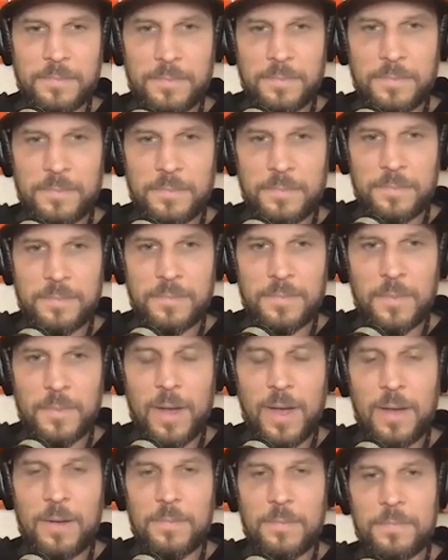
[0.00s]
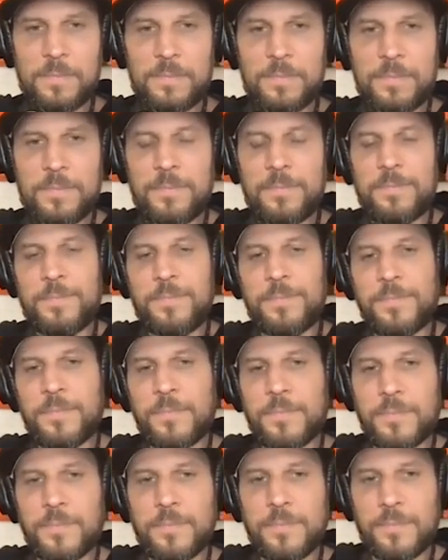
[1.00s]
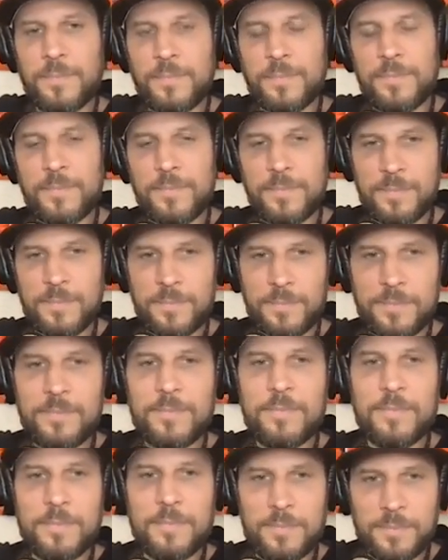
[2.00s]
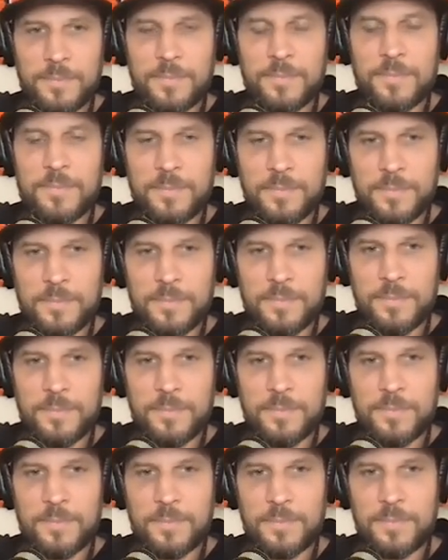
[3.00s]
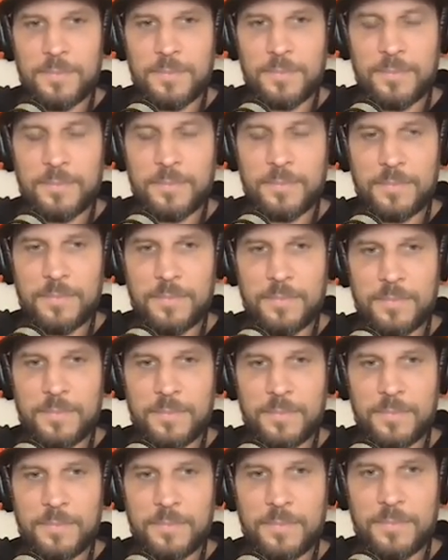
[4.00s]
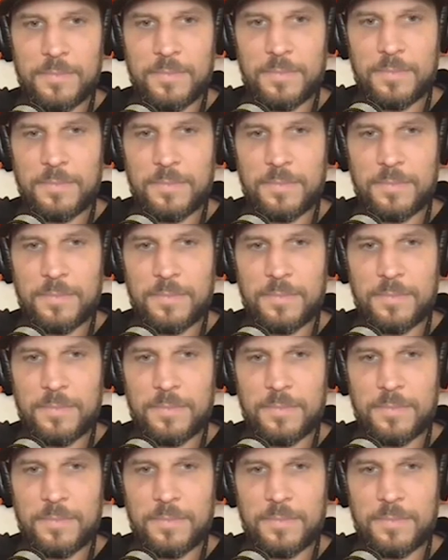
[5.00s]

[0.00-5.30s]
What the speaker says: [no speech]